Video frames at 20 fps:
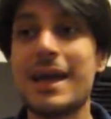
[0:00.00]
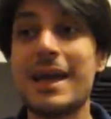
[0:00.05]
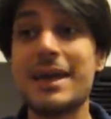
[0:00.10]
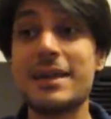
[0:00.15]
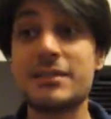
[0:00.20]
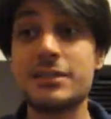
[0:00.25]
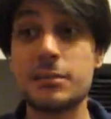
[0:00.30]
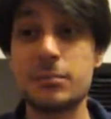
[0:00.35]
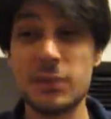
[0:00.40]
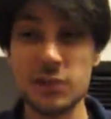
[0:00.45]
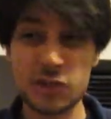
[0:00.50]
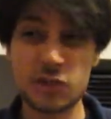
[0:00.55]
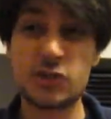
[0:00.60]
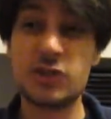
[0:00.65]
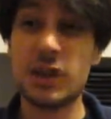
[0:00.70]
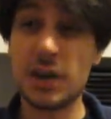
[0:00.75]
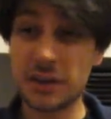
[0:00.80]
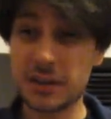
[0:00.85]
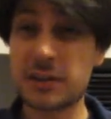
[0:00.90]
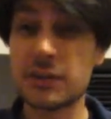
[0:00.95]
and a
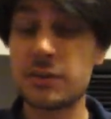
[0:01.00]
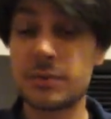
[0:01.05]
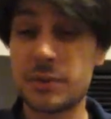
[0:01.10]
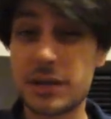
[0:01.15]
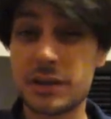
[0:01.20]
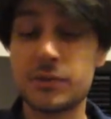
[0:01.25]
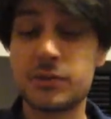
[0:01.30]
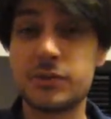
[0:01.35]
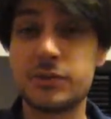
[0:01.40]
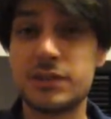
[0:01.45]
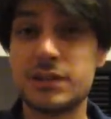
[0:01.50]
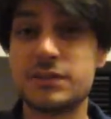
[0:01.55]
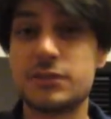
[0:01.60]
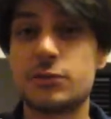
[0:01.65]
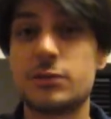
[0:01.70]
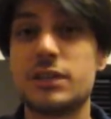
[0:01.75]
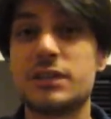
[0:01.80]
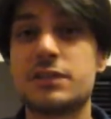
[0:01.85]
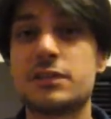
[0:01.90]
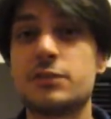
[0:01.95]
much darker record than
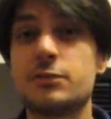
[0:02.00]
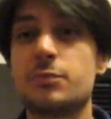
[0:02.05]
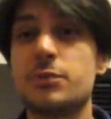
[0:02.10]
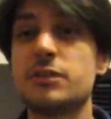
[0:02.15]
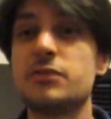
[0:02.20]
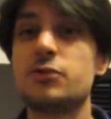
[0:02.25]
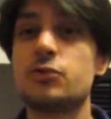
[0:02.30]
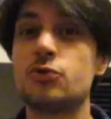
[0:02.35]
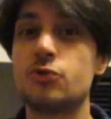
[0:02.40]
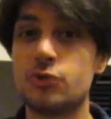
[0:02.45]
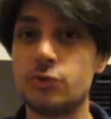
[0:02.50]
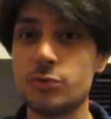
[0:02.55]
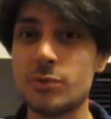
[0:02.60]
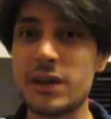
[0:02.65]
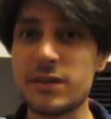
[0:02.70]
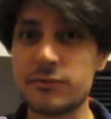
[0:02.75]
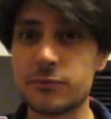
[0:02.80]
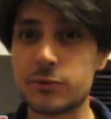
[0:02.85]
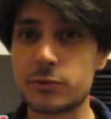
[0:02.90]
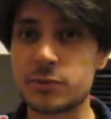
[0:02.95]
Sonata's previous two
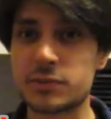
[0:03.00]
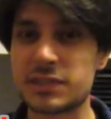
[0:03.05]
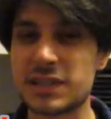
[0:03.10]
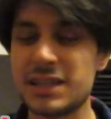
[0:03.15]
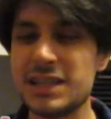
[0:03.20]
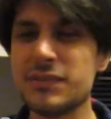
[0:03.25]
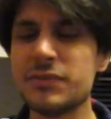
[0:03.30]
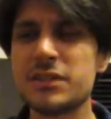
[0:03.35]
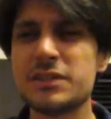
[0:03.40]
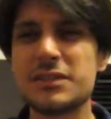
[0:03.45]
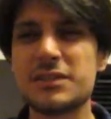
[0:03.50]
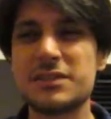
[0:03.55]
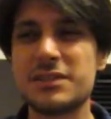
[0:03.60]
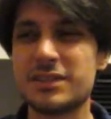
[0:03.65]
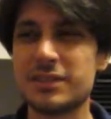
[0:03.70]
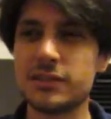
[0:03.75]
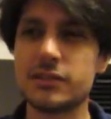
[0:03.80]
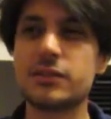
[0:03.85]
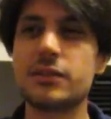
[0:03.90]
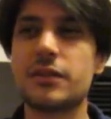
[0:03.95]
efforts, and even the
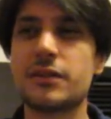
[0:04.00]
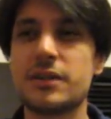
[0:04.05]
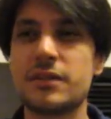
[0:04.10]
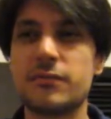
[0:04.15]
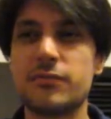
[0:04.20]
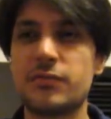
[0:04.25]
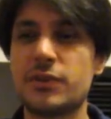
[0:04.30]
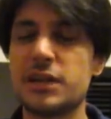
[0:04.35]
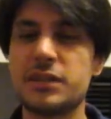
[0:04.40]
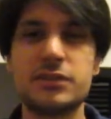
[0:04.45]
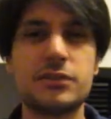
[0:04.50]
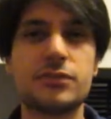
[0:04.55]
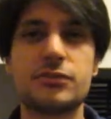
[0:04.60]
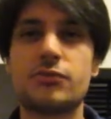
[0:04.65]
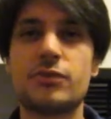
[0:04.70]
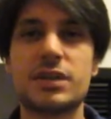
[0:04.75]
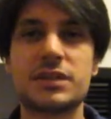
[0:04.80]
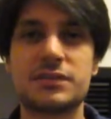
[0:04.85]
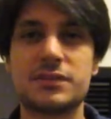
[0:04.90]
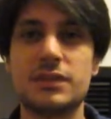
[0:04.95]
sillier and funnier
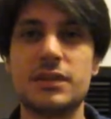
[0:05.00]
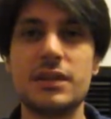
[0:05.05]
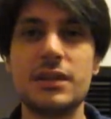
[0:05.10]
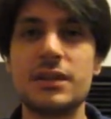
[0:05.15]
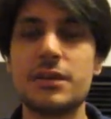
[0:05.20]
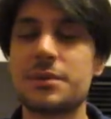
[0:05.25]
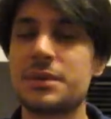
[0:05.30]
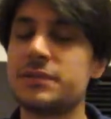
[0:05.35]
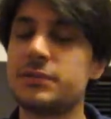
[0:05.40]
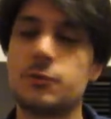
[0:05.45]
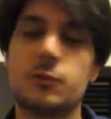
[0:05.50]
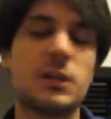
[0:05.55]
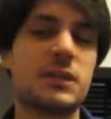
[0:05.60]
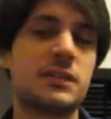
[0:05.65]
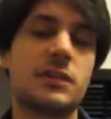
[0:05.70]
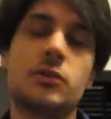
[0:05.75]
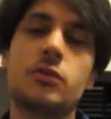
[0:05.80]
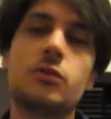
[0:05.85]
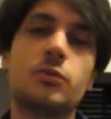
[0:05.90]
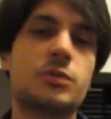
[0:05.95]
tracks in here, and
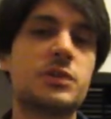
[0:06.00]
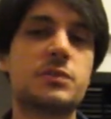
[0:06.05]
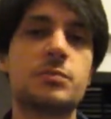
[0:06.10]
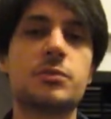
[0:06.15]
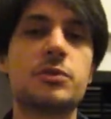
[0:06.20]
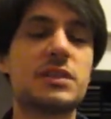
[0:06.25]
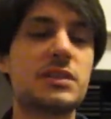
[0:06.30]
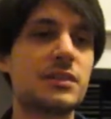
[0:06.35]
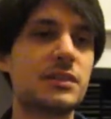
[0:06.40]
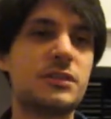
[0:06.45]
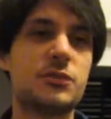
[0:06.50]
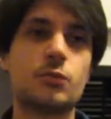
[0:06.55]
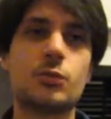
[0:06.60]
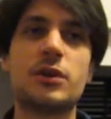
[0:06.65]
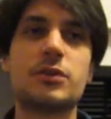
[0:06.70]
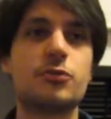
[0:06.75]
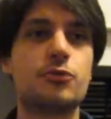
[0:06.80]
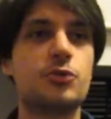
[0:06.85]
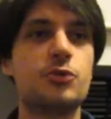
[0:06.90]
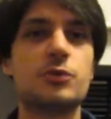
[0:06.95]
Sonata always put at least
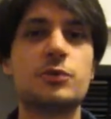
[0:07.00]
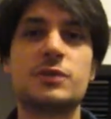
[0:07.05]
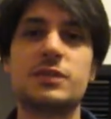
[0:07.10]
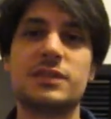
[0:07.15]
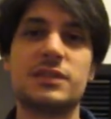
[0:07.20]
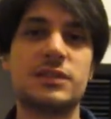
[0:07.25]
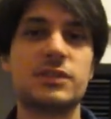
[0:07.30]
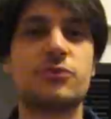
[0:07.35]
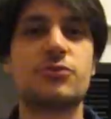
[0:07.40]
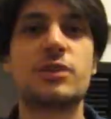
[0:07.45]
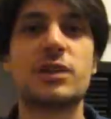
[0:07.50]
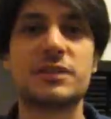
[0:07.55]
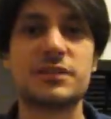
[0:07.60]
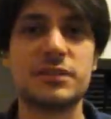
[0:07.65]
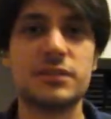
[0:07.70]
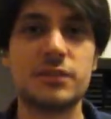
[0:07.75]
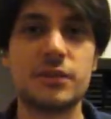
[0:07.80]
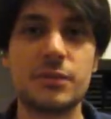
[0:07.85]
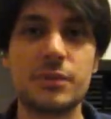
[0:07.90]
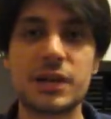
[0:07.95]
one or two silly
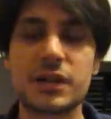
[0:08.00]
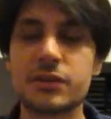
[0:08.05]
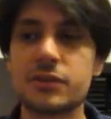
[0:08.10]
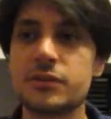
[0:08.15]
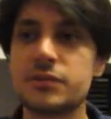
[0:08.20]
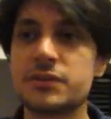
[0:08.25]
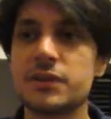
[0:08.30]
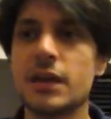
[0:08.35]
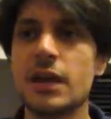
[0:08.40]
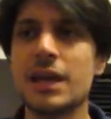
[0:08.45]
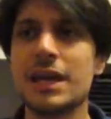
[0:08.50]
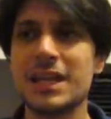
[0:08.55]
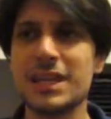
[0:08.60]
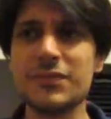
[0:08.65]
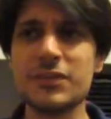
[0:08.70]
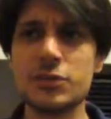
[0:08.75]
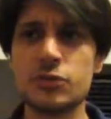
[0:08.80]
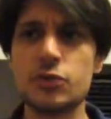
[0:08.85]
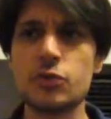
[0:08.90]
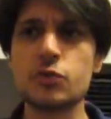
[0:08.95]
tracks in the records,
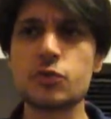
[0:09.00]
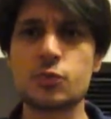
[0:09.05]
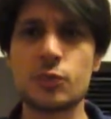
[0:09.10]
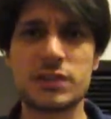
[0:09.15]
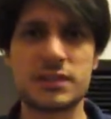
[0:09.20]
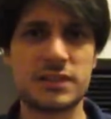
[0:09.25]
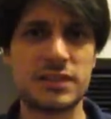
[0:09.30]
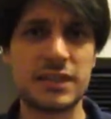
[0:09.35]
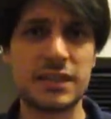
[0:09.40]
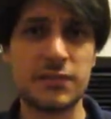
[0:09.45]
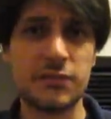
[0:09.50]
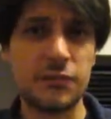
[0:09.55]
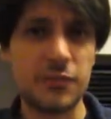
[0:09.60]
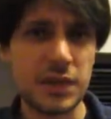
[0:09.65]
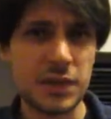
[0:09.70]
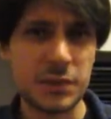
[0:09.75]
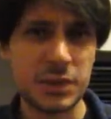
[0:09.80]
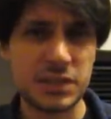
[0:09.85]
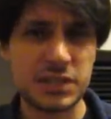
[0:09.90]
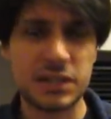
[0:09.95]
even those ones, like
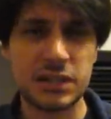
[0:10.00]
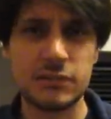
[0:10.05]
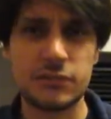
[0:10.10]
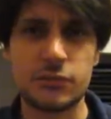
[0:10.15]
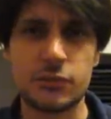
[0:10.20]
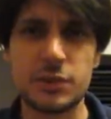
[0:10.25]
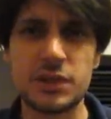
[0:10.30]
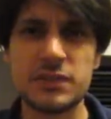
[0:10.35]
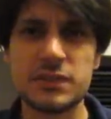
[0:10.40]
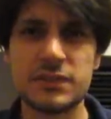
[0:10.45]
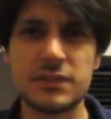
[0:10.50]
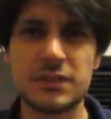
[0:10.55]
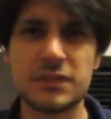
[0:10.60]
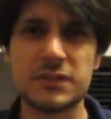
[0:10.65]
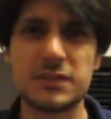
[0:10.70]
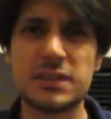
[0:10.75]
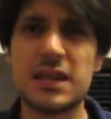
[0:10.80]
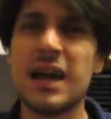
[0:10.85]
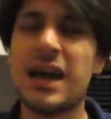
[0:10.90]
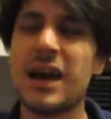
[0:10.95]
Fairy Tale for
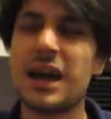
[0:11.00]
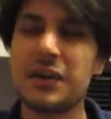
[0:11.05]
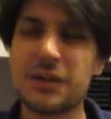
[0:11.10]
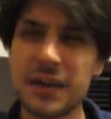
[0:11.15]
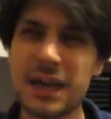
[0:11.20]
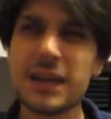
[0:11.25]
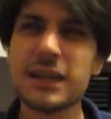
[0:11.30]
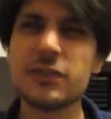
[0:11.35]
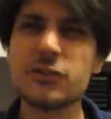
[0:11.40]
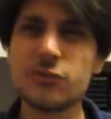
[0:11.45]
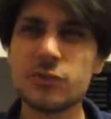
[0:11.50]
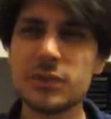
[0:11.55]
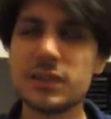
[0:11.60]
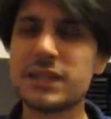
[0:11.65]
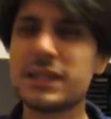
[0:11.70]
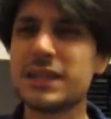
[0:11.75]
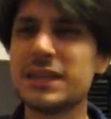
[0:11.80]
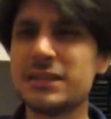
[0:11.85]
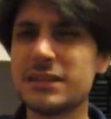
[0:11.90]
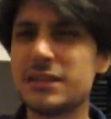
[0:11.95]
instance, are
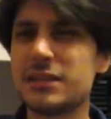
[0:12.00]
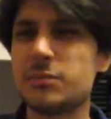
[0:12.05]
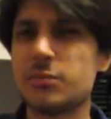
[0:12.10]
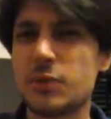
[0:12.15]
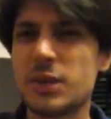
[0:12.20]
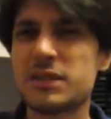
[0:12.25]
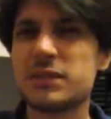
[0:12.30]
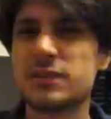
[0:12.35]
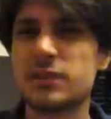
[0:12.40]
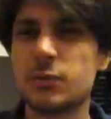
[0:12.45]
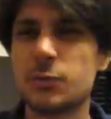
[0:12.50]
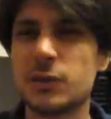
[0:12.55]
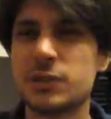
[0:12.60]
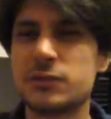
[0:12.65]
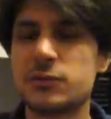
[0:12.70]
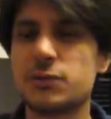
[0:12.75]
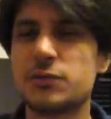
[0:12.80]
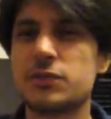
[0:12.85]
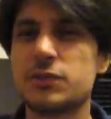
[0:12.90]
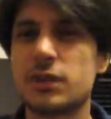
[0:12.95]
actually kinda depressing
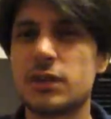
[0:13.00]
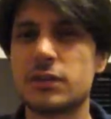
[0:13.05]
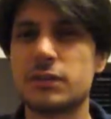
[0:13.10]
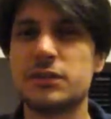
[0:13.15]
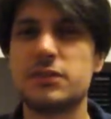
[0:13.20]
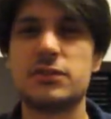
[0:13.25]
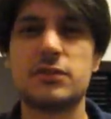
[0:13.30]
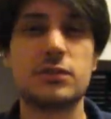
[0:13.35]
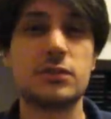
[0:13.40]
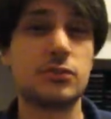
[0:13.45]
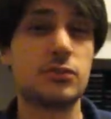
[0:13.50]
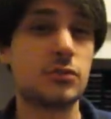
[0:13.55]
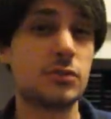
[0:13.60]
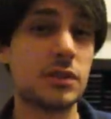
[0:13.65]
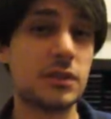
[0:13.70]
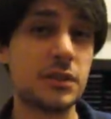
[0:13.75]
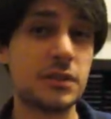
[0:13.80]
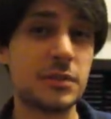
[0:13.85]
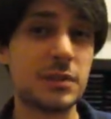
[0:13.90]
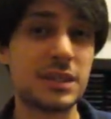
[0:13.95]
once you start listening to
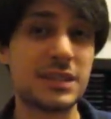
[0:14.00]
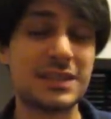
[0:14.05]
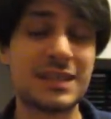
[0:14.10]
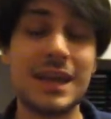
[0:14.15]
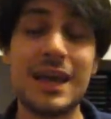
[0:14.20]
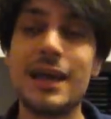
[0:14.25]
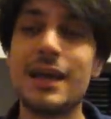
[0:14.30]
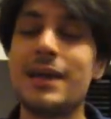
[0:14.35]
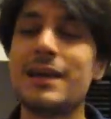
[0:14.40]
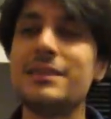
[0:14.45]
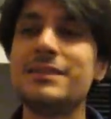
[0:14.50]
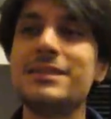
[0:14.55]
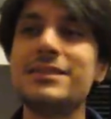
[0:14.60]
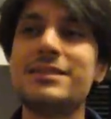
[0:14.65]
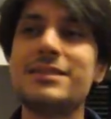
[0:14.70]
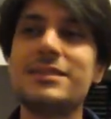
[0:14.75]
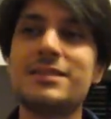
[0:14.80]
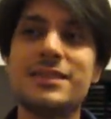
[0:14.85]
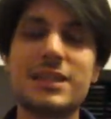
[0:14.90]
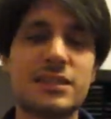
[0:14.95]
the lyrics, and
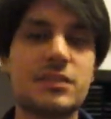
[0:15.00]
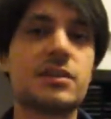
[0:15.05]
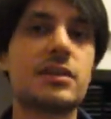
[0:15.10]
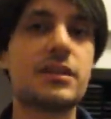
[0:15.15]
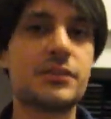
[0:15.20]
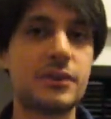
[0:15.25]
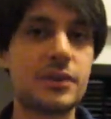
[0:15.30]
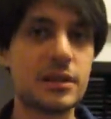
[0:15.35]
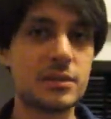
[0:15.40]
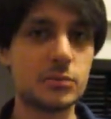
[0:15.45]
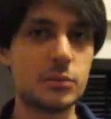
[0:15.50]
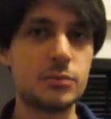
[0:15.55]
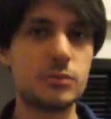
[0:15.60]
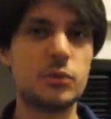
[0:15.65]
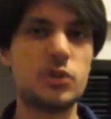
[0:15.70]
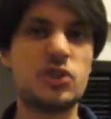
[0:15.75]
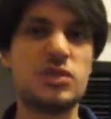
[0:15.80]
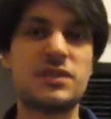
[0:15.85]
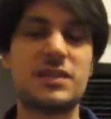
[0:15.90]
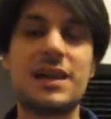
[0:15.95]
this is yet another
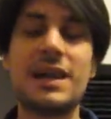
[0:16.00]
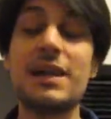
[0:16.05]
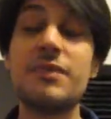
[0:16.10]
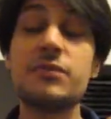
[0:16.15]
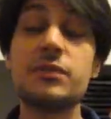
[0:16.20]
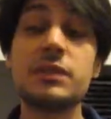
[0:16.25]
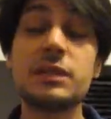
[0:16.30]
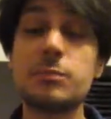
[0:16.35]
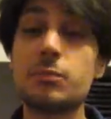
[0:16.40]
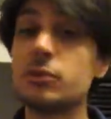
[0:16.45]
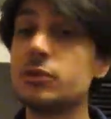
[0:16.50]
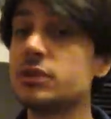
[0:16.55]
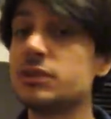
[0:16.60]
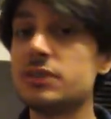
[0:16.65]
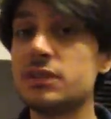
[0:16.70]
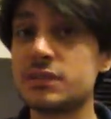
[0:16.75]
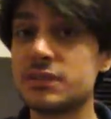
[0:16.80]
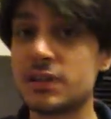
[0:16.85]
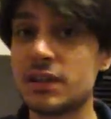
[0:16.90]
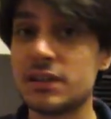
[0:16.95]
album which is heavily
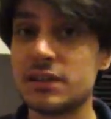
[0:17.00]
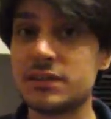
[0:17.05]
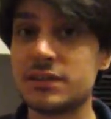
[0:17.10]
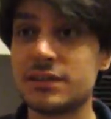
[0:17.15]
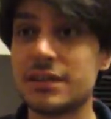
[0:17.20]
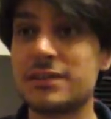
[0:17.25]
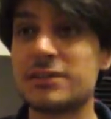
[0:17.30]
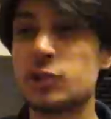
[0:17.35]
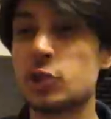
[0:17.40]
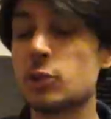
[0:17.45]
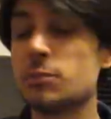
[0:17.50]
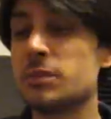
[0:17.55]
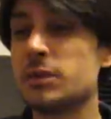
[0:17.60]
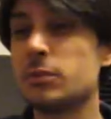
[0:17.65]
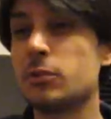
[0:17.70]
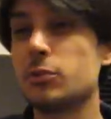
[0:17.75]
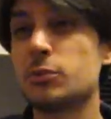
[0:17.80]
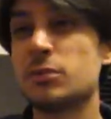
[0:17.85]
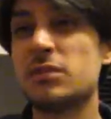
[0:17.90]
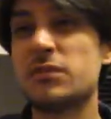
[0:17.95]
politicized, and some
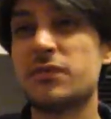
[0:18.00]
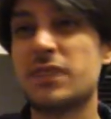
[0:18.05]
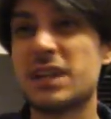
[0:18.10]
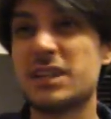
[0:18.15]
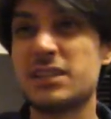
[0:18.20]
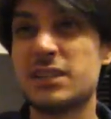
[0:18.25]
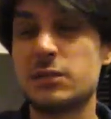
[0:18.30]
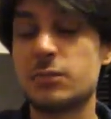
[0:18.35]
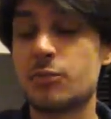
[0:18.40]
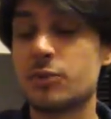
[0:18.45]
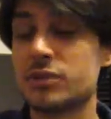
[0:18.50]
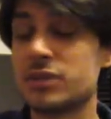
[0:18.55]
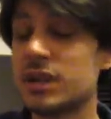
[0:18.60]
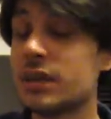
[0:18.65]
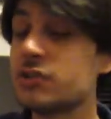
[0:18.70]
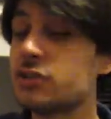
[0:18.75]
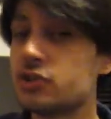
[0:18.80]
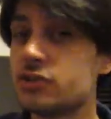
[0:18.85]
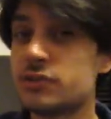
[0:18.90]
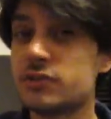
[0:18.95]
people will find that
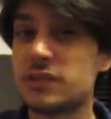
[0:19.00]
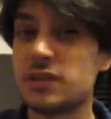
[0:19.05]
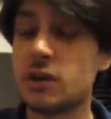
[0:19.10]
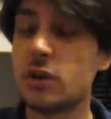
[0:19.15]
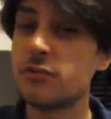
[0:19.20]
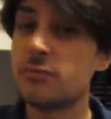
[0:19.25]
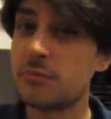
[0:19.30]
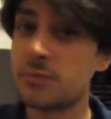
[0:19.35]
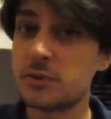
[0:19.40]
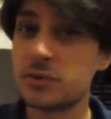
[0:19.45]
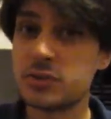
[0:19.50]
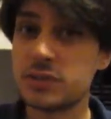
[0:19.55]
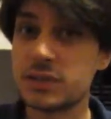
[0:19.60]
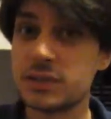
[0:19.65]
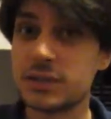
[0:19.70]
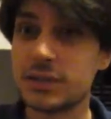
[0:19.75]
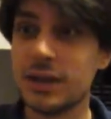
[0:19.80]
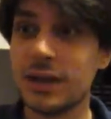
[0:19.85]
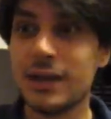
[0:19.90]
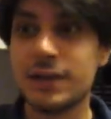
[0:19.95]
pretentious and
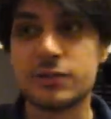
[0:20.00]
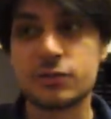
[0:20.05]
off-putting.